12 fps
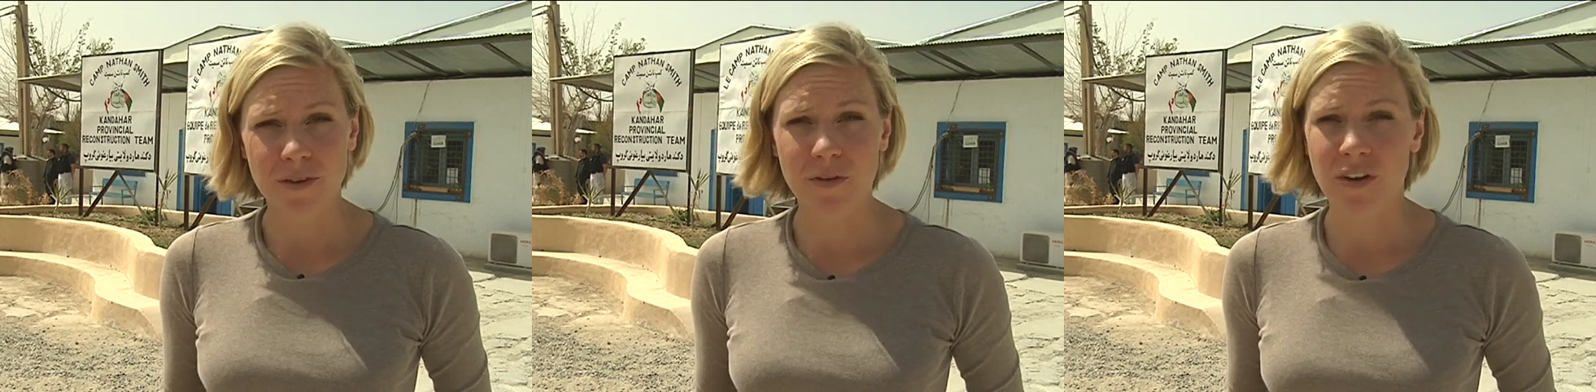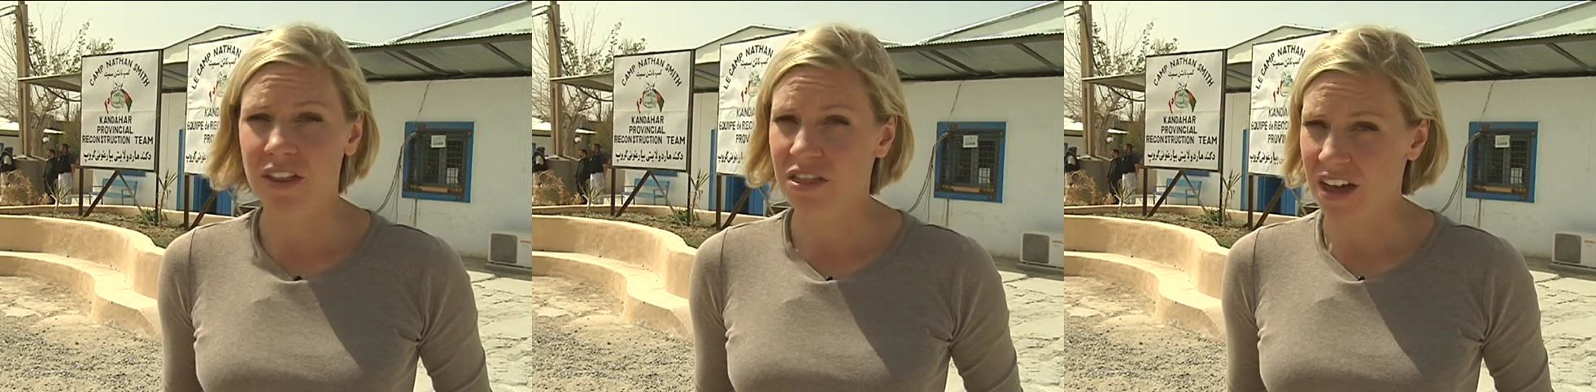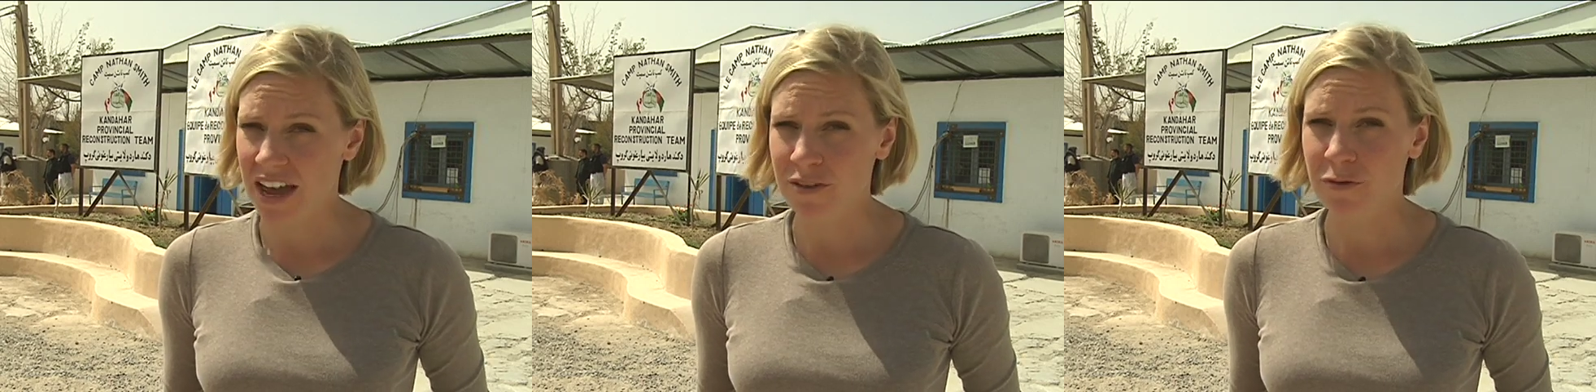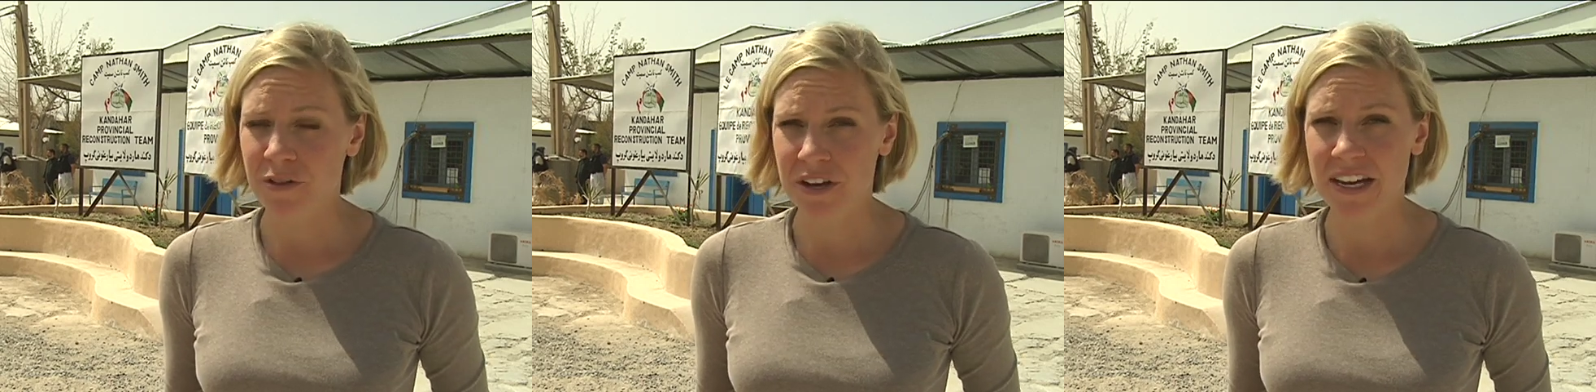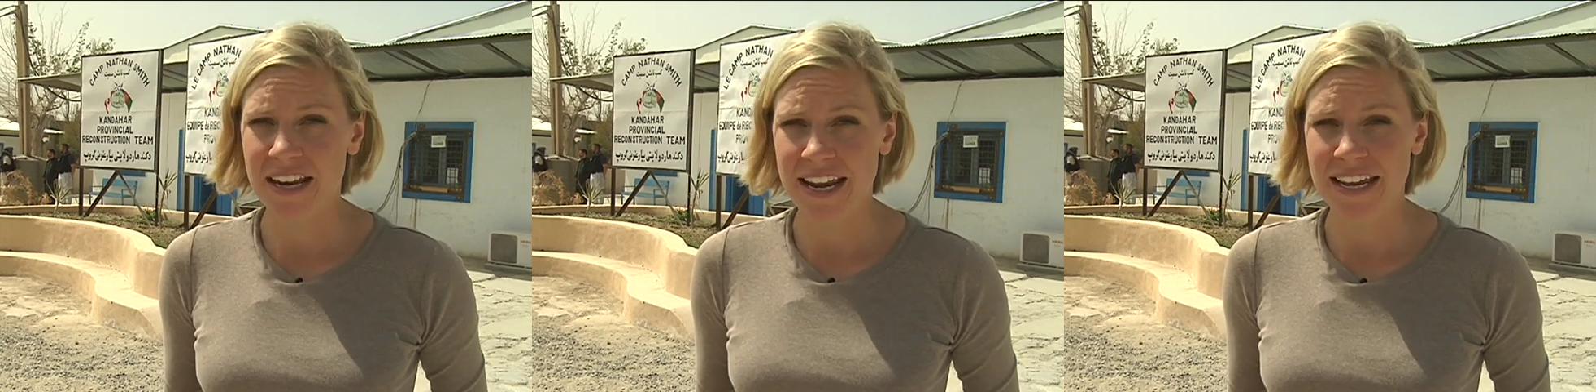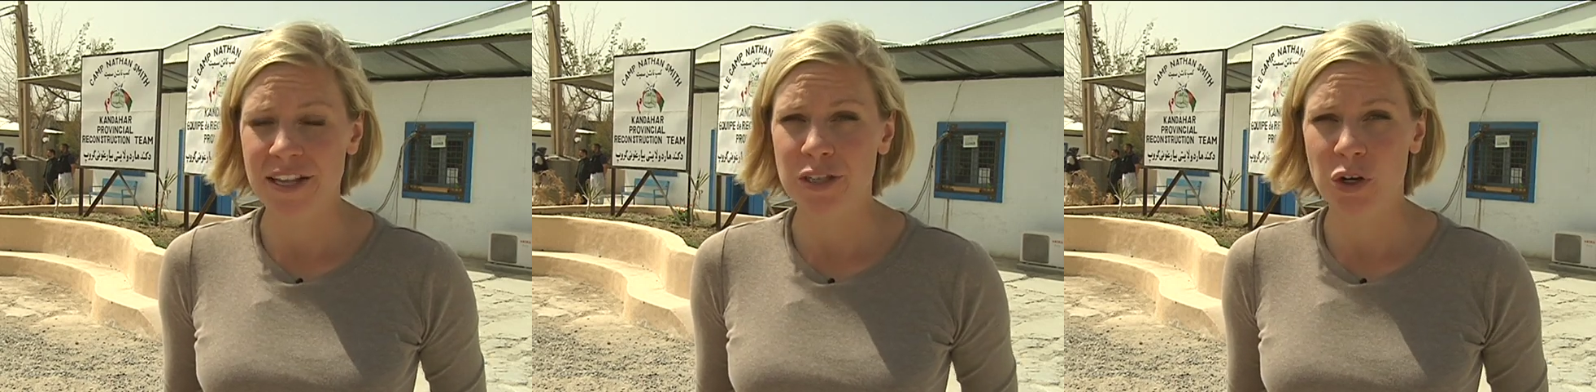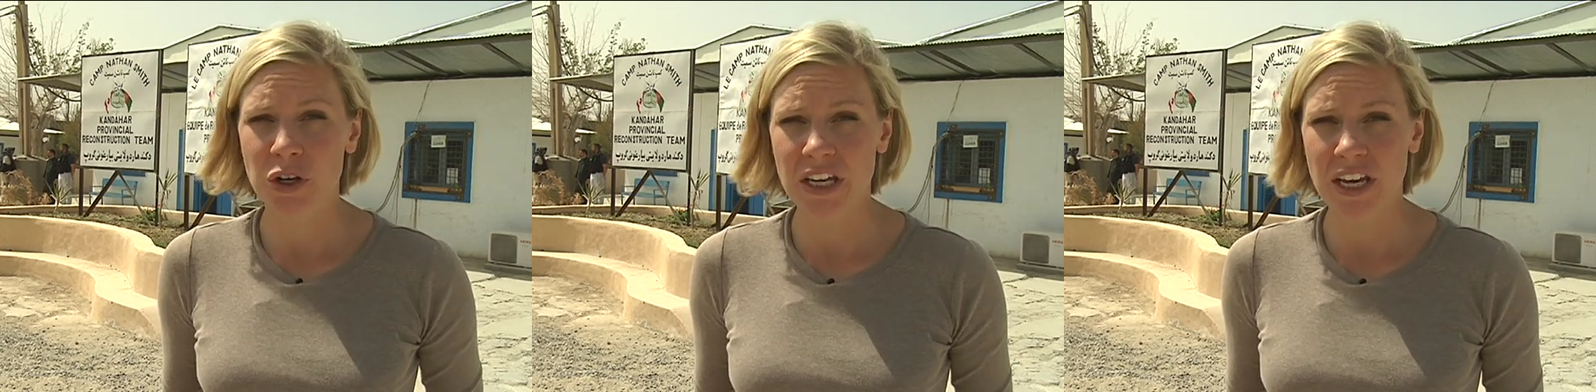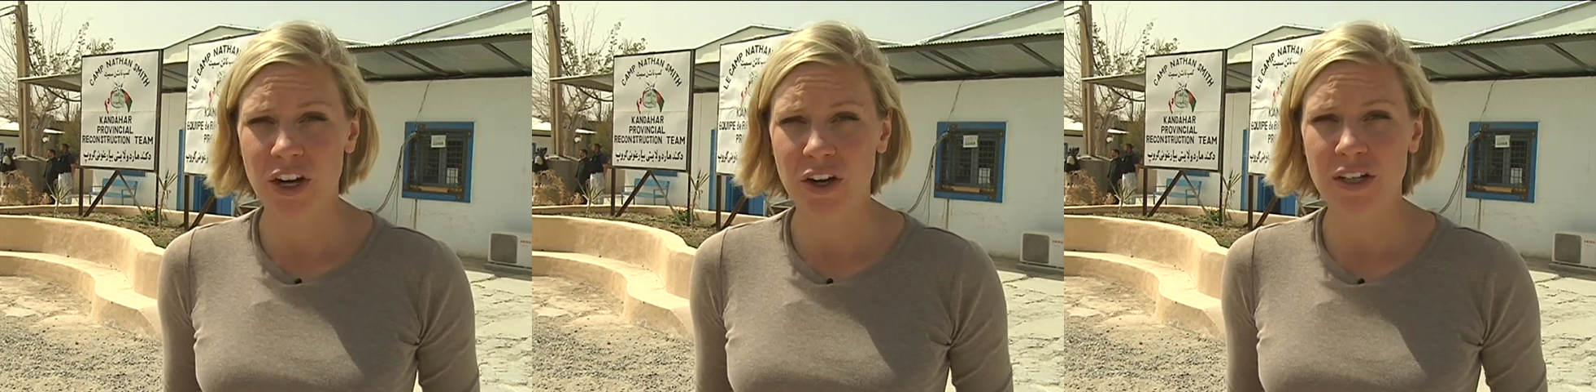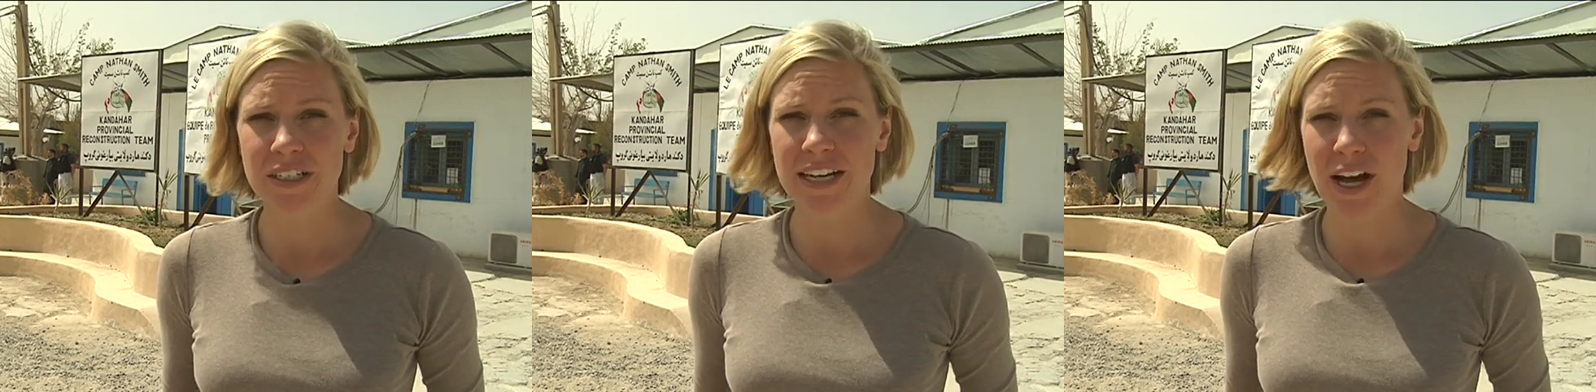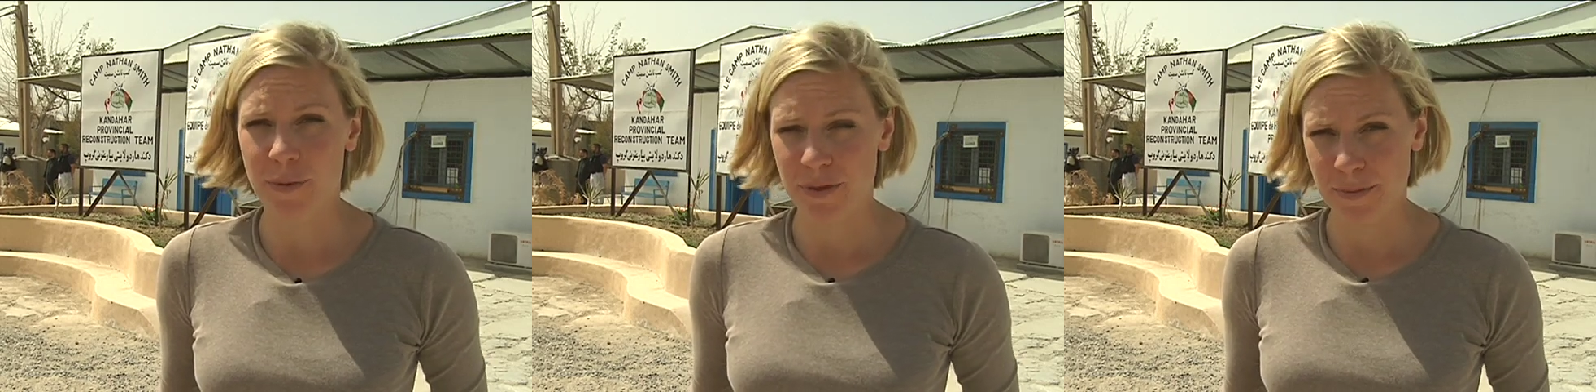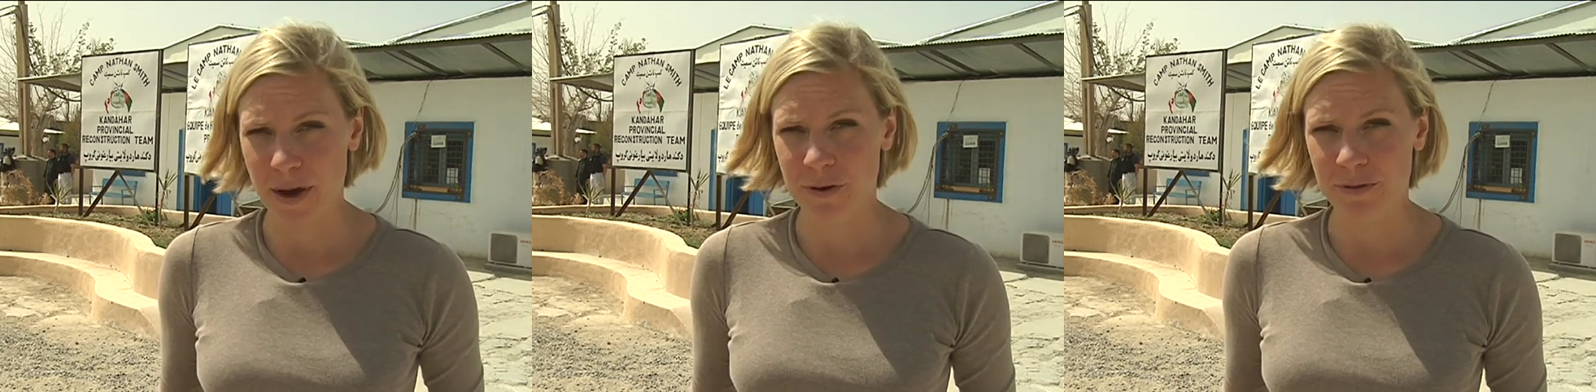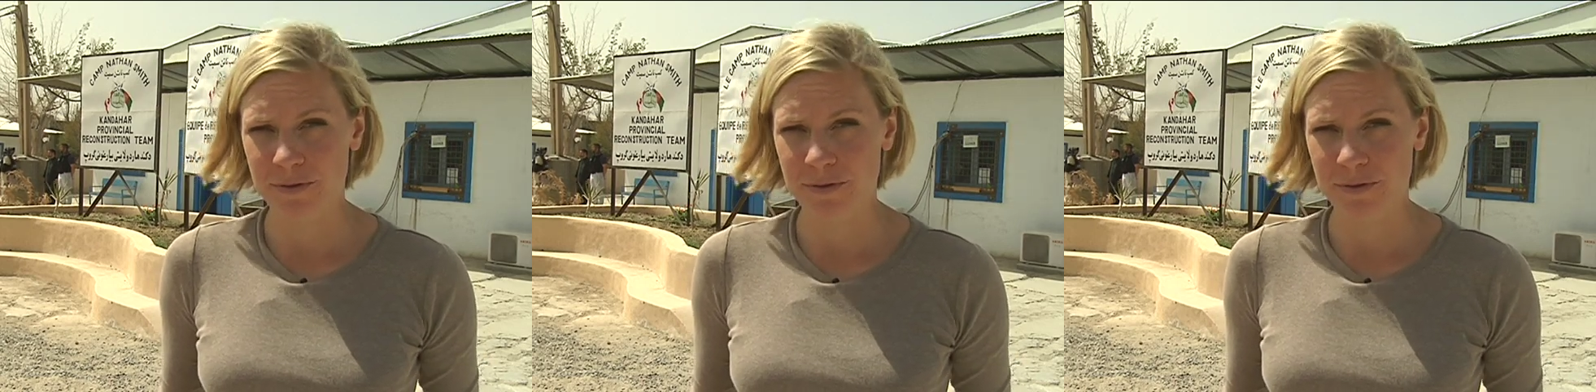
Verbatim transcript: they're very thankful the Canadians are here to help them out.